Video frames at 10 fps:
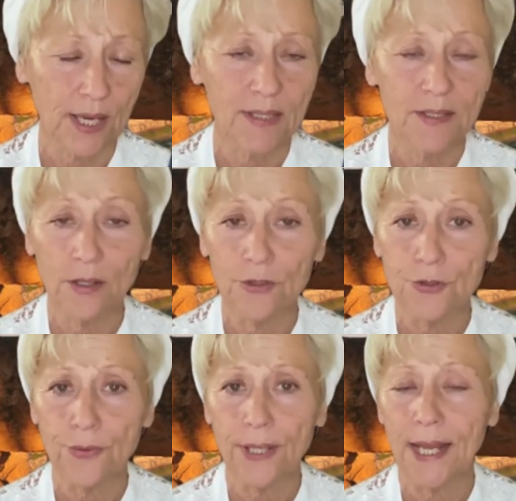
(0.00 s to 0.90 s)

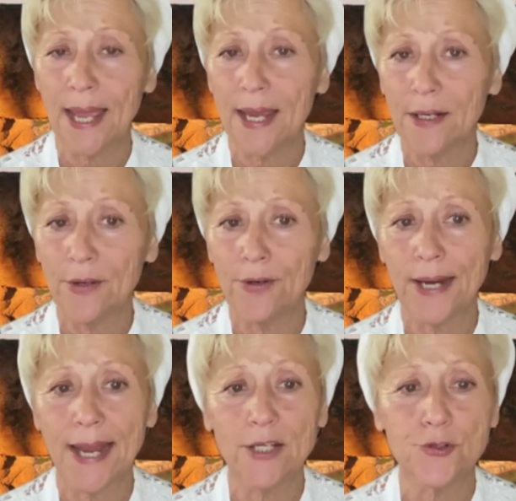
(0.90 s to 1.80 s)
adultery, anger,
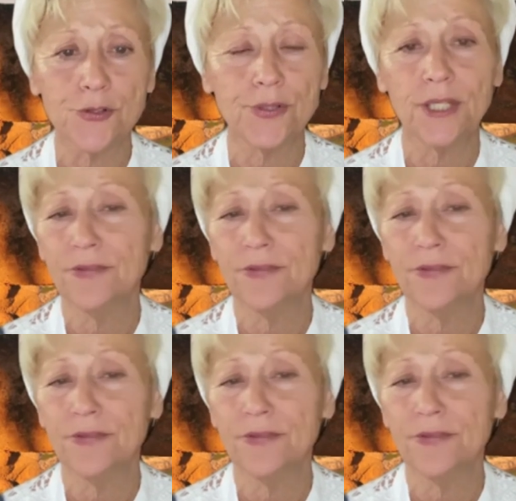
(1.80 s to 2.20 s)
hatred,